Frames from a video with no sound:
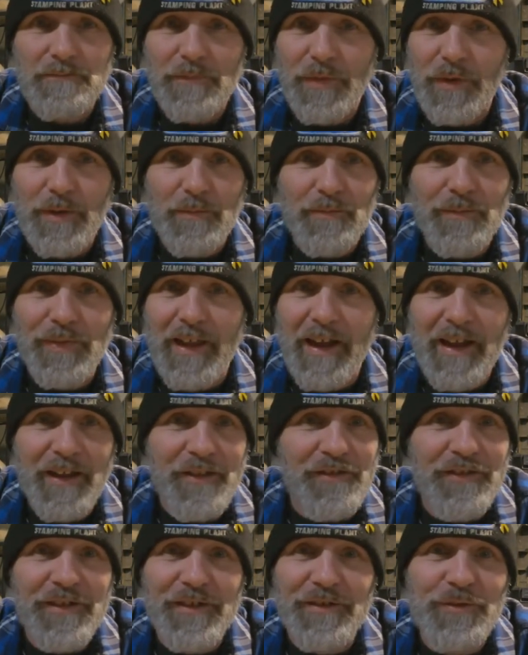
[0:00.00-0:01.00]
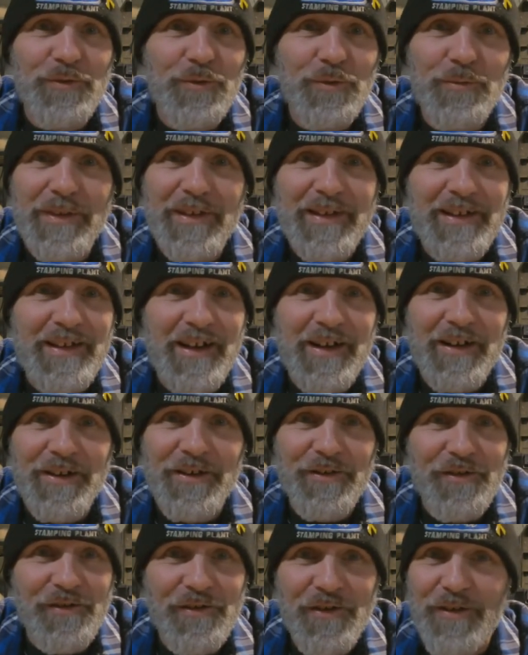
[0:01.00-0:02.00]
put a plastic tube in there
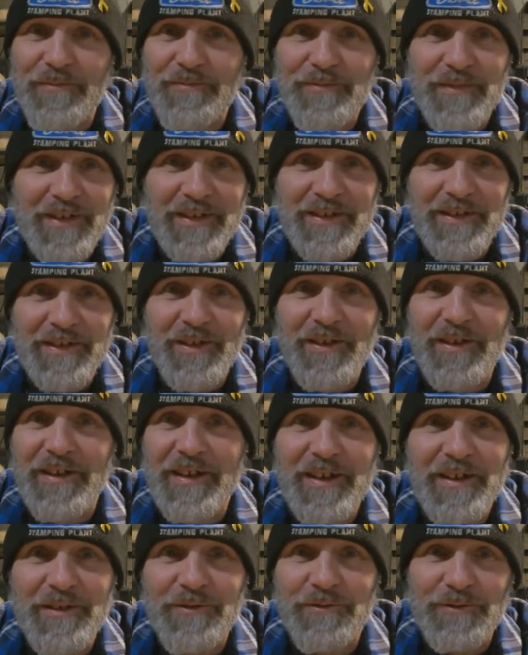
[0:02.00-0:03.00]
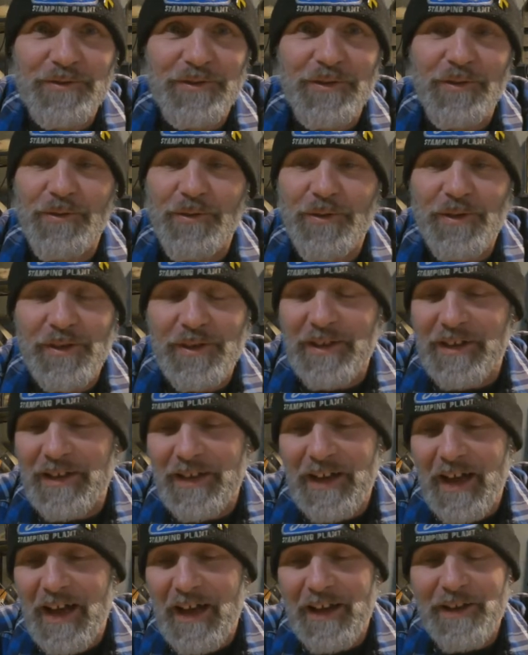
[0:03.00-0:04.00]
or something until it healed totally.
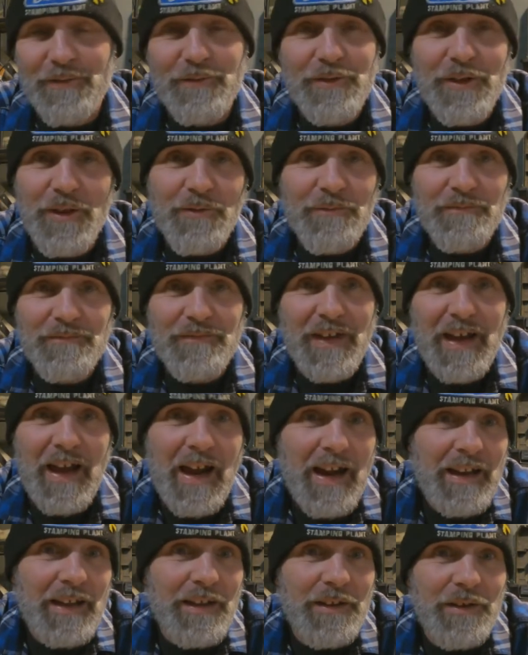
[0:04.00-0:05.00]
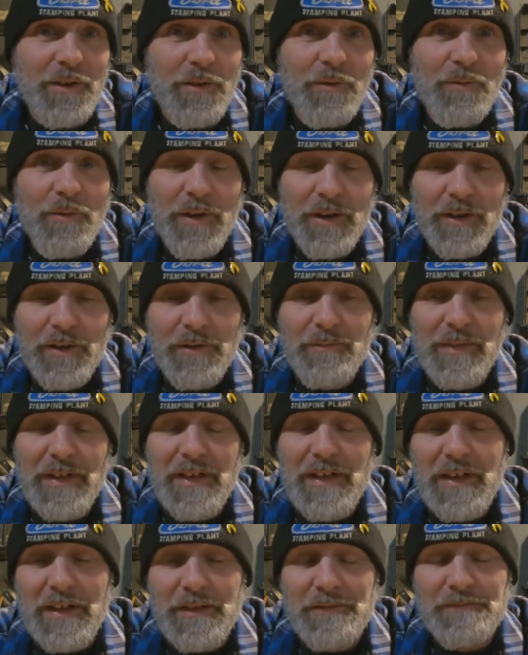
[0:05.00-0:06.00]
I don't know. I didn't know what could be
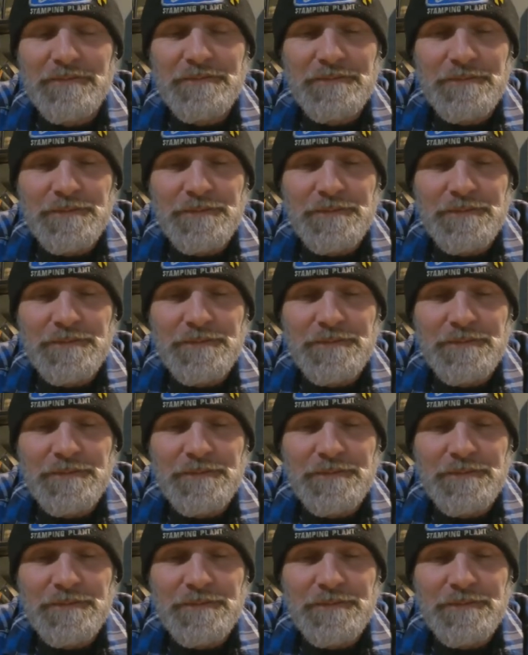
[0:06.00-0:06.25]
done.